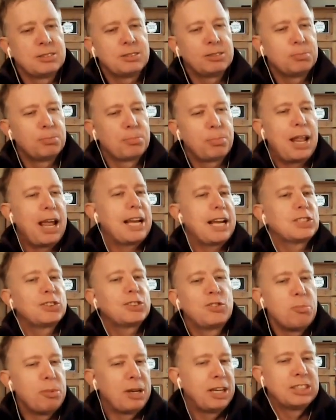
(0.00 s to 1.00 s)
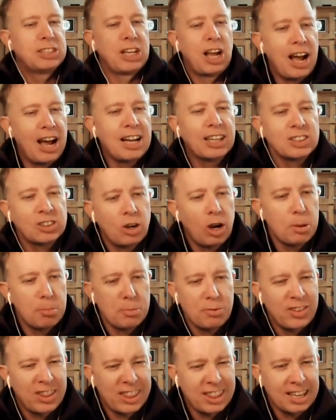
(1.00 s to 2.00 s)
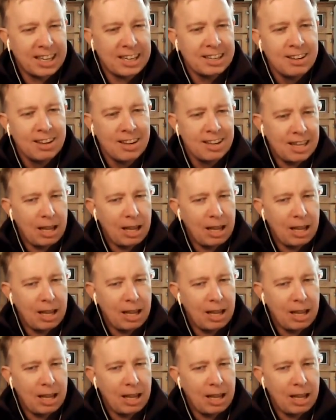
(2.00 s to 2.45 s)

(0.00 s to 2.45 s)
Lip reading: blasphemy as art type of a thing